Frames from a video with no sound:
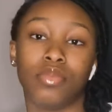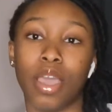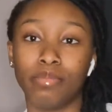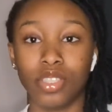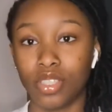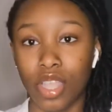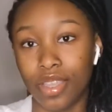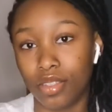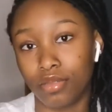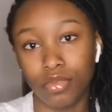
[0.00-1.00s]
I'm just
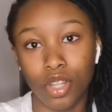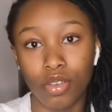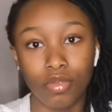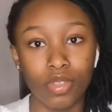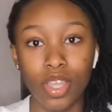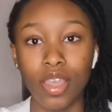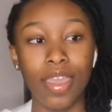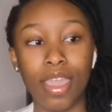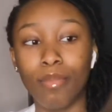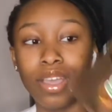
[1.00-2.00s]
like, don't.
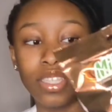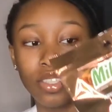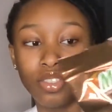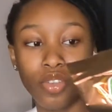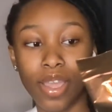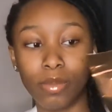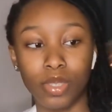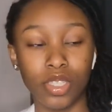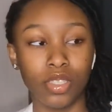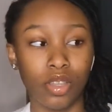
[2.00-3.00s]
And my sister grabbed
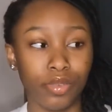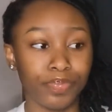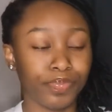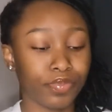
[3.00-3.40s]
this, so